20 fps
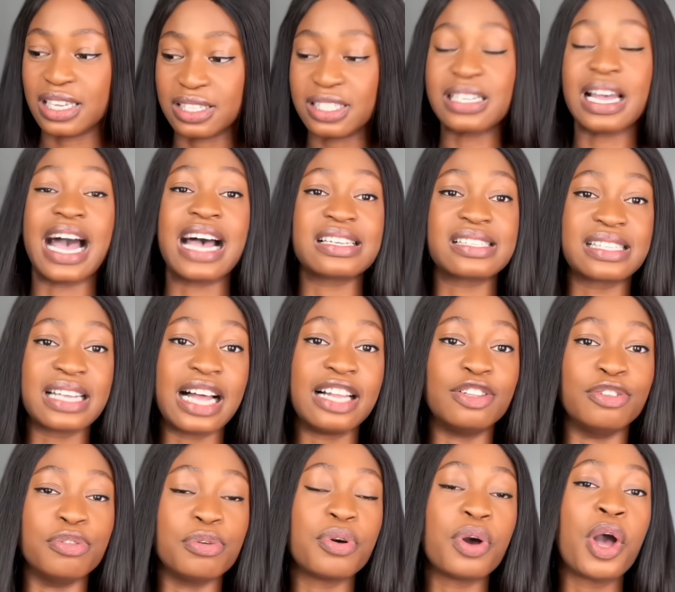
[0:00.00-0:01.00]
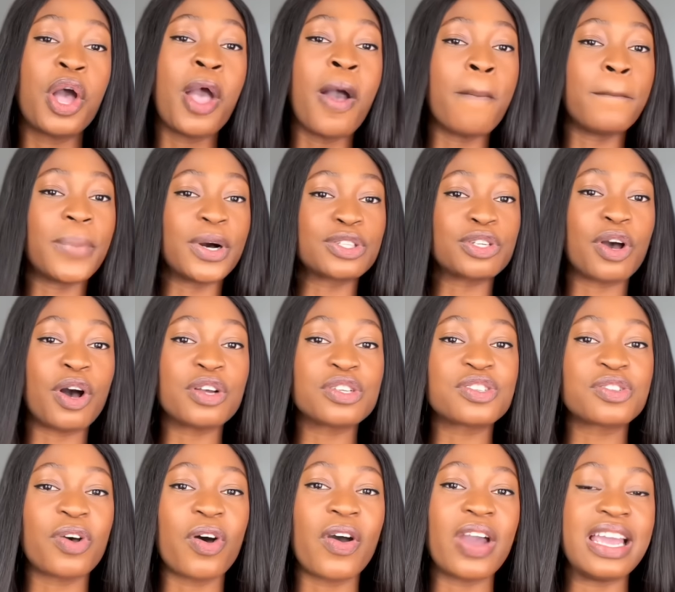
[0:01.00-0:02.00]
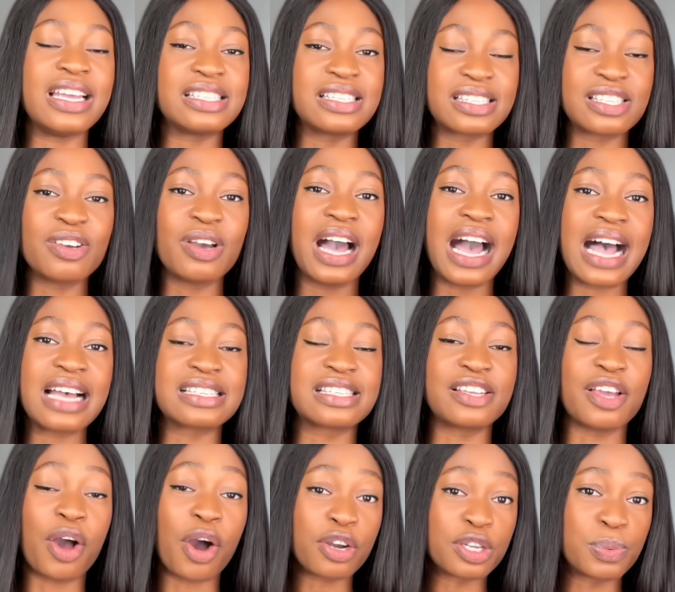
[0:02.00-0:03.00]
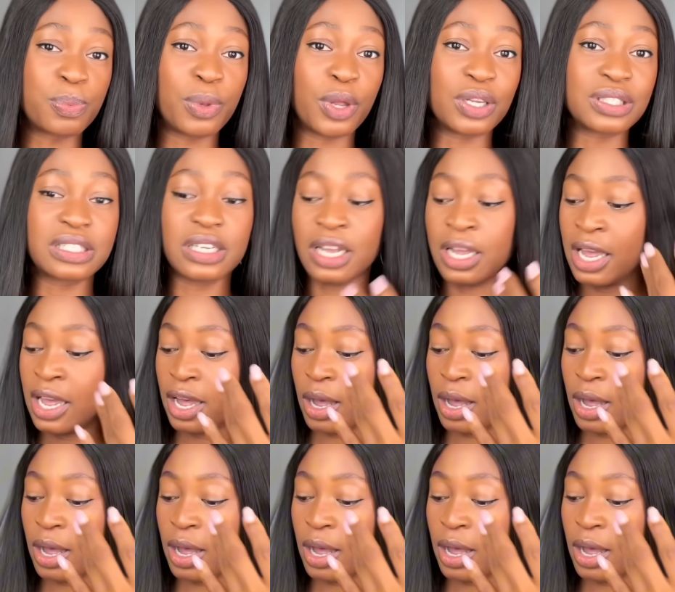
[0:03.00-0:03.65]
It has that look, but also it still has the oxblood